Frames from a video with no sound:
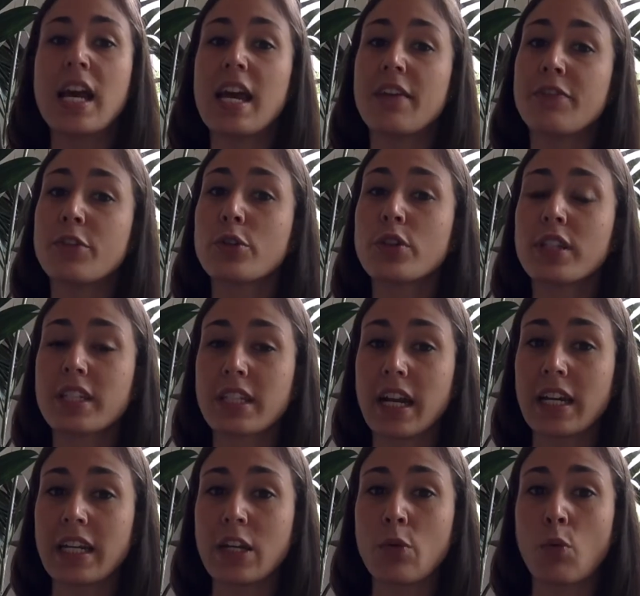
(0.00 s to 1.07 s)
If you
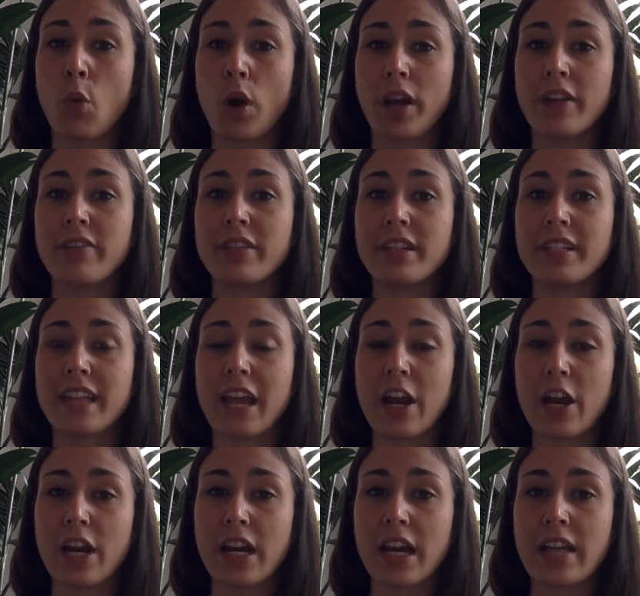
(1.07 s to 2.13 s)
study one of these
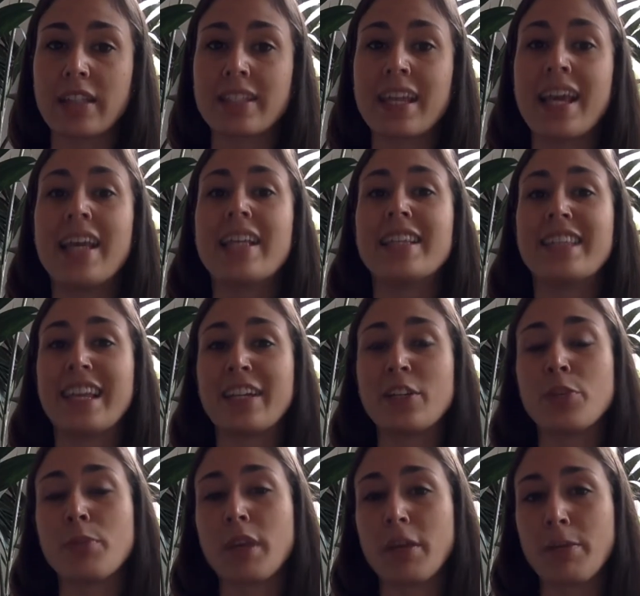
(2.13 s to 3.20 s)
areas, then
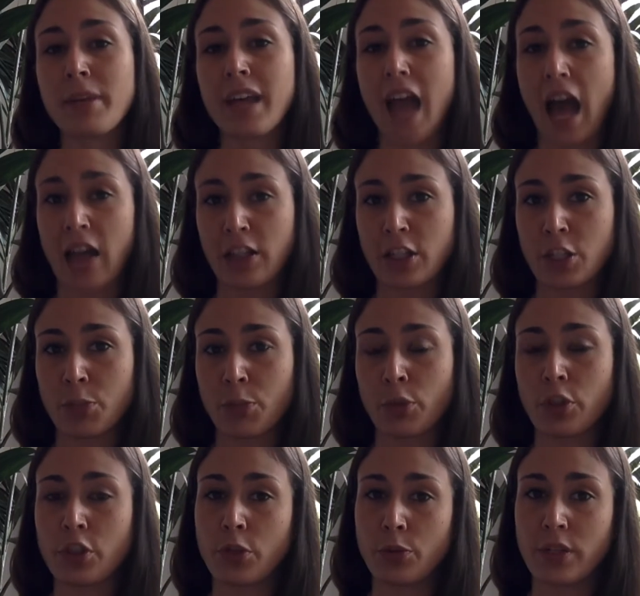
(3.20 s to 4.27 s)
you may be
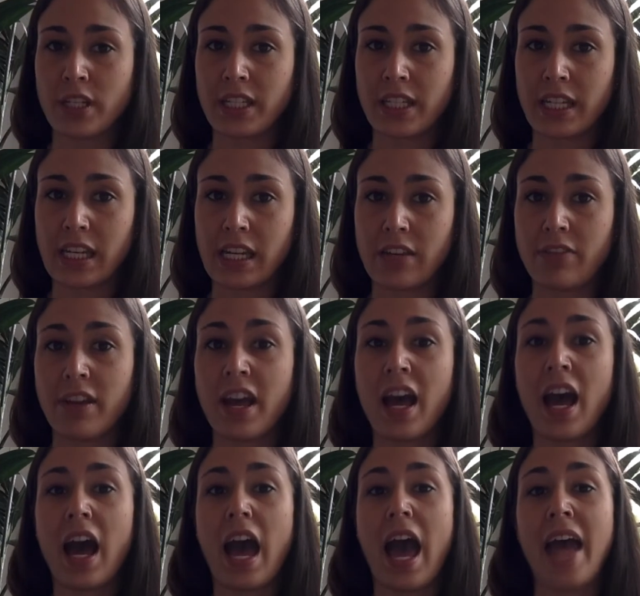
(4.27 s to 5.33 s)
eligible to receive
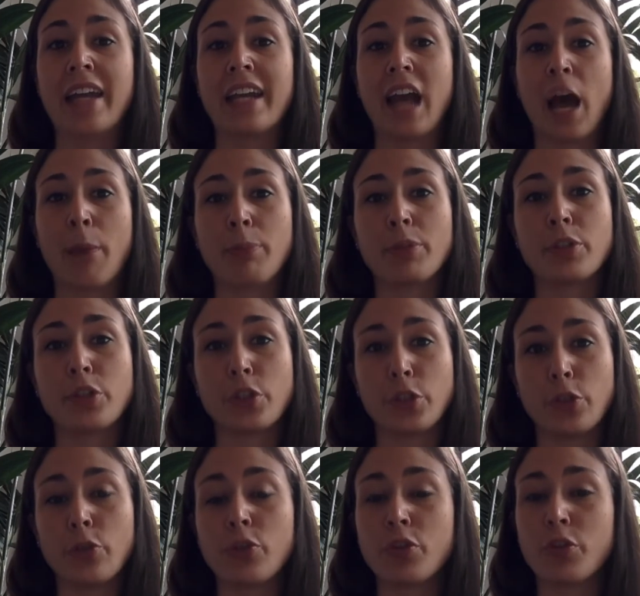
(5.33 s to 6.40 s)
an up
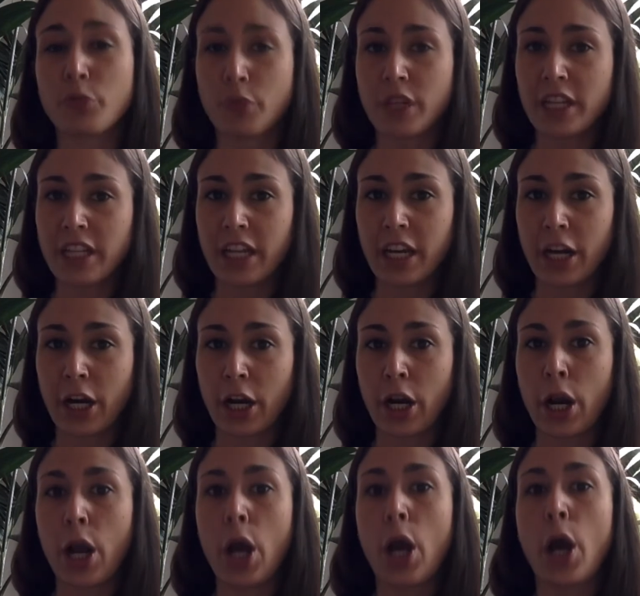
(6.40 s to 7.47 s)
to
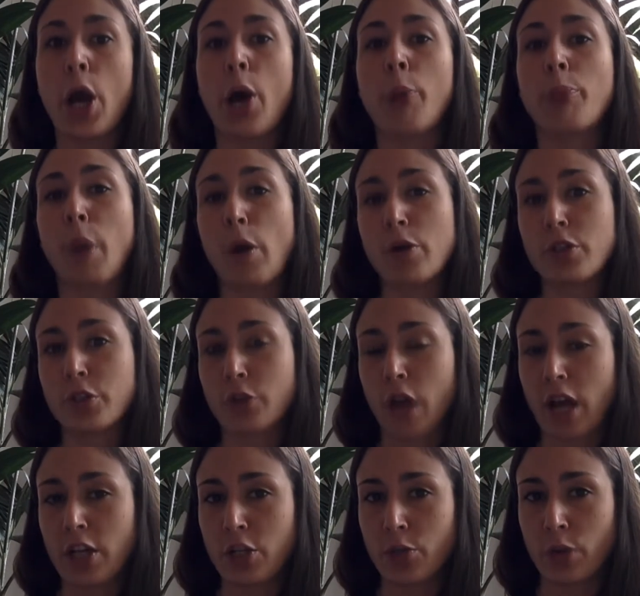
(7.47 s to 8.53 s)
3-year
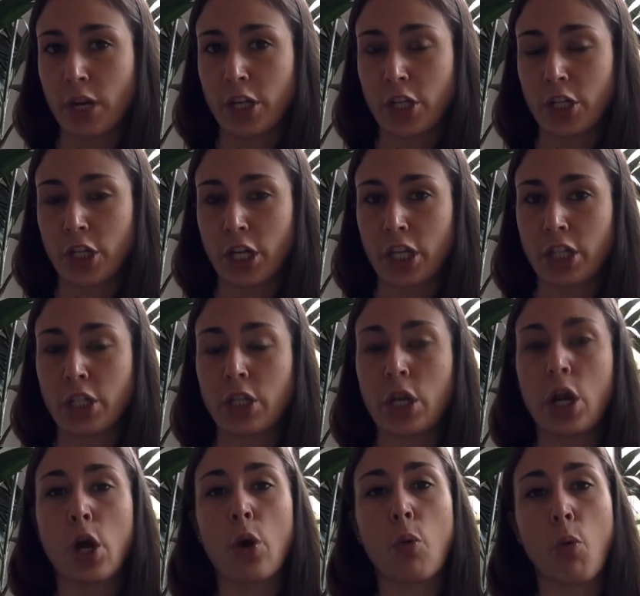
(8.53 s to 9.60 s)
post-graduation
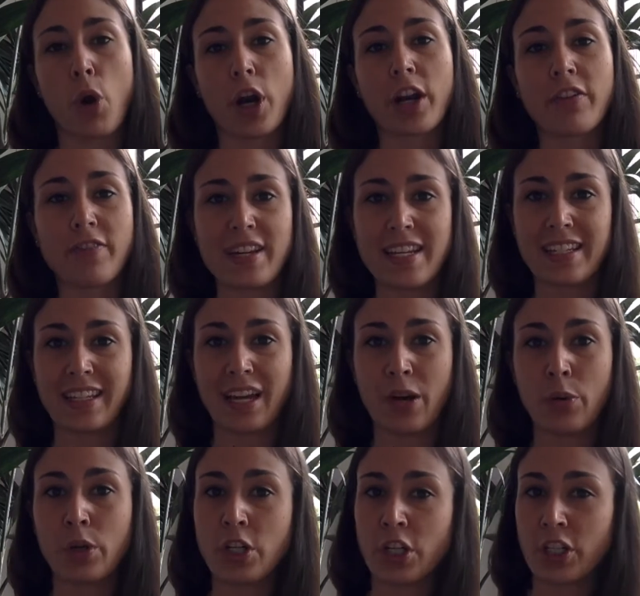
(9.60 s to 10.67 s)
work visa,
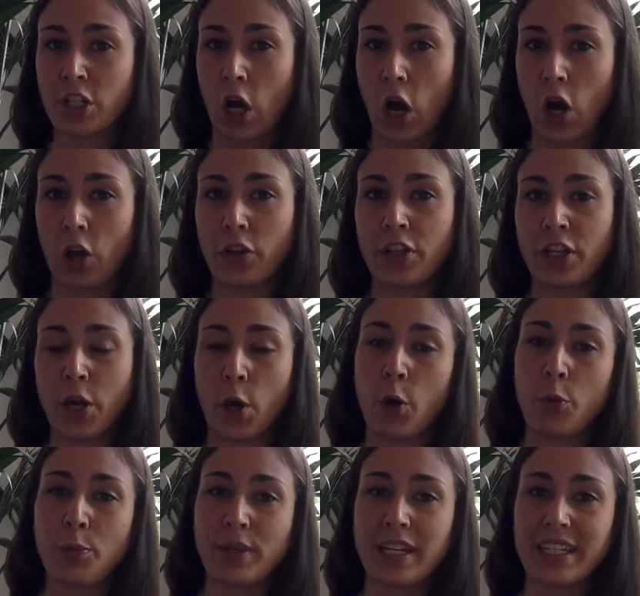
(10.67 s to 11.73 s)
which is called the
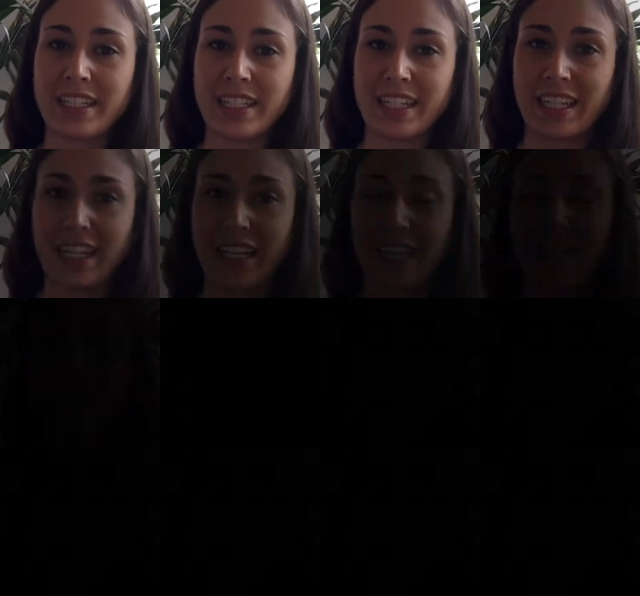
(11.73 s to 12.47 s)
OPT.